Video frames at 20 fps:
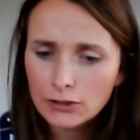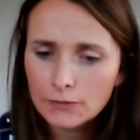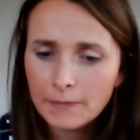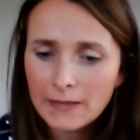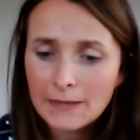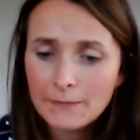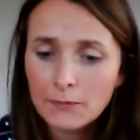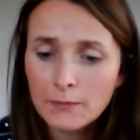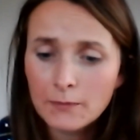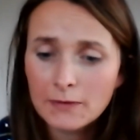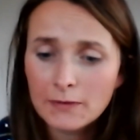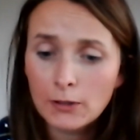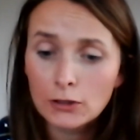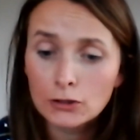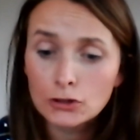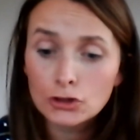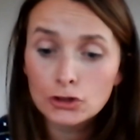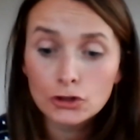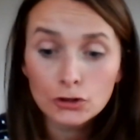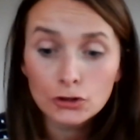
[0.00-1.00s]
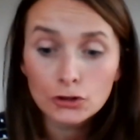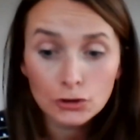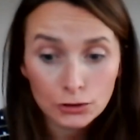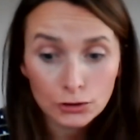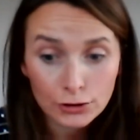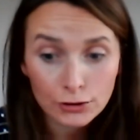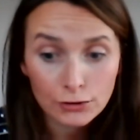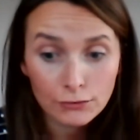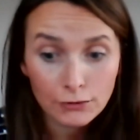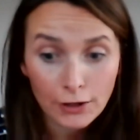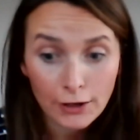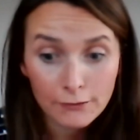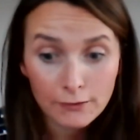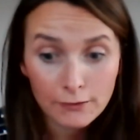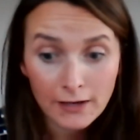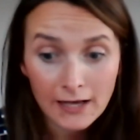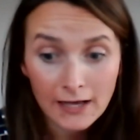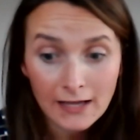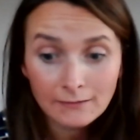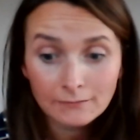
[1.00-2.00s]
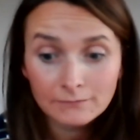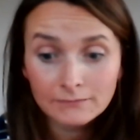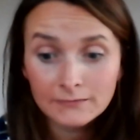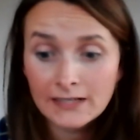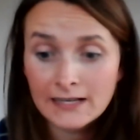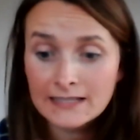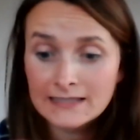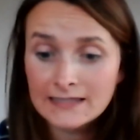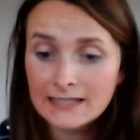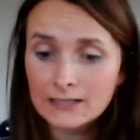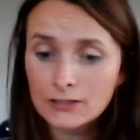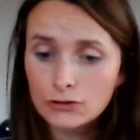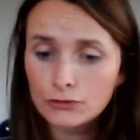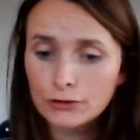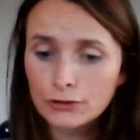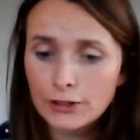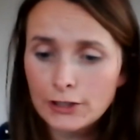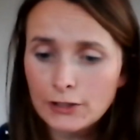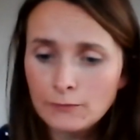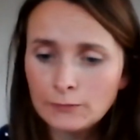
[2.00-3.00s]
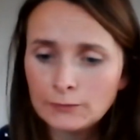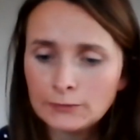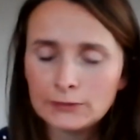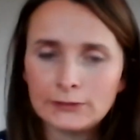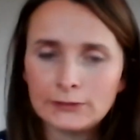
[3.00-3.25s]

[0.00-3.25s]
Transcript: people with POTS shouldn't do yoga. And is this true?